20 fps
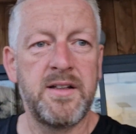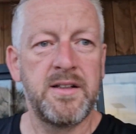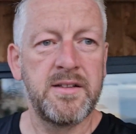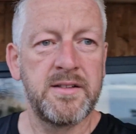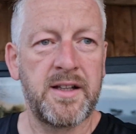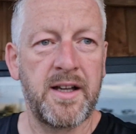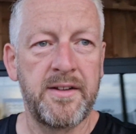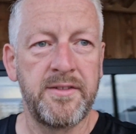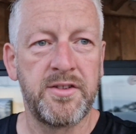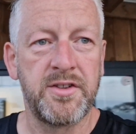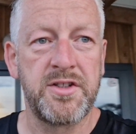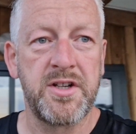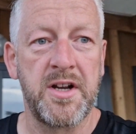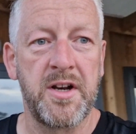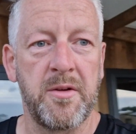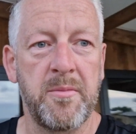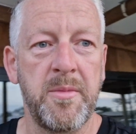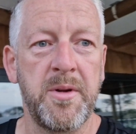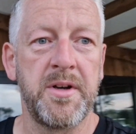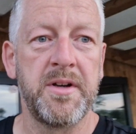Dave's a
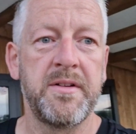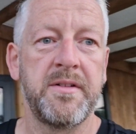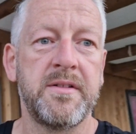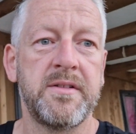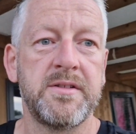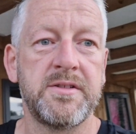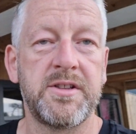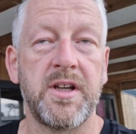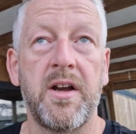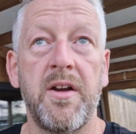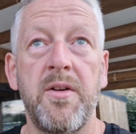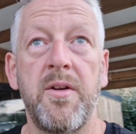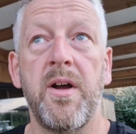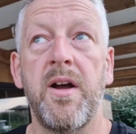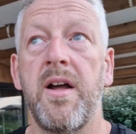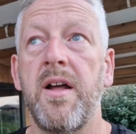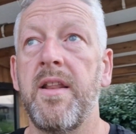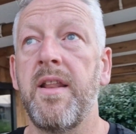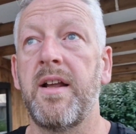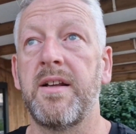gentleman, so
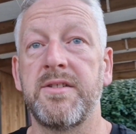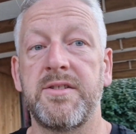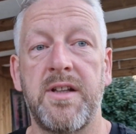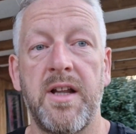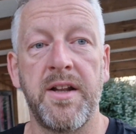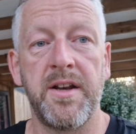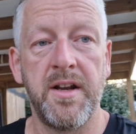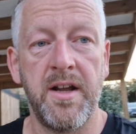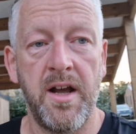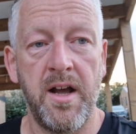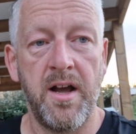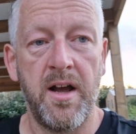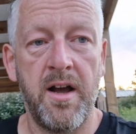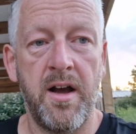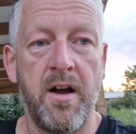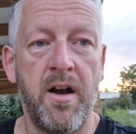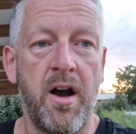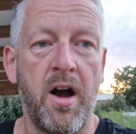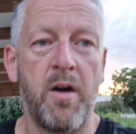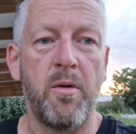that's done.
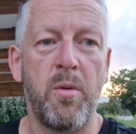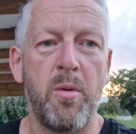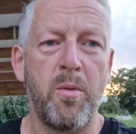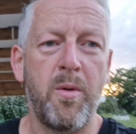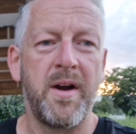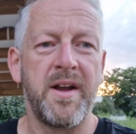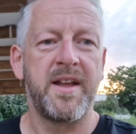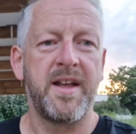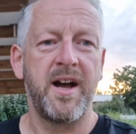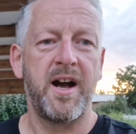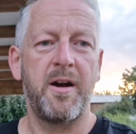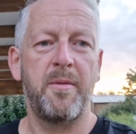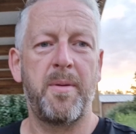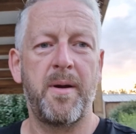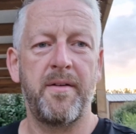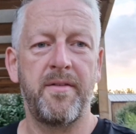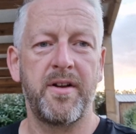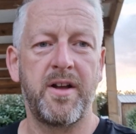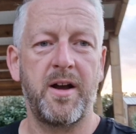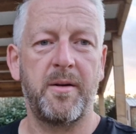I will wake up,
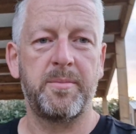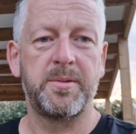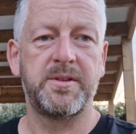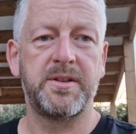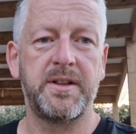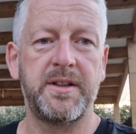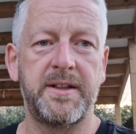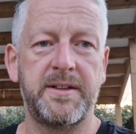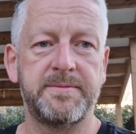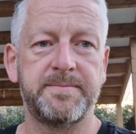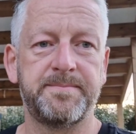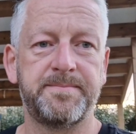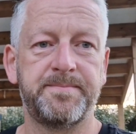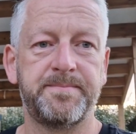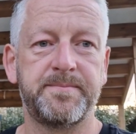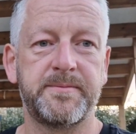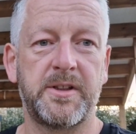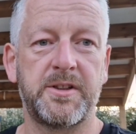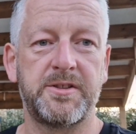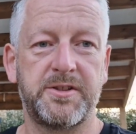have a cup of tea,
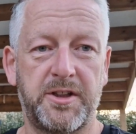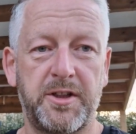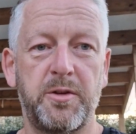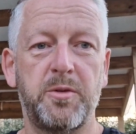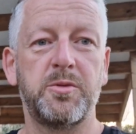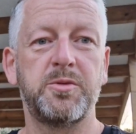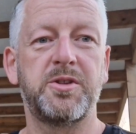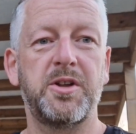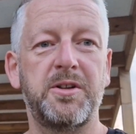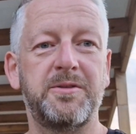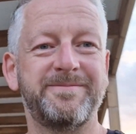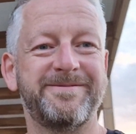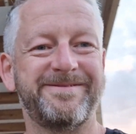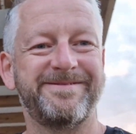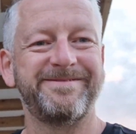and see you all soon.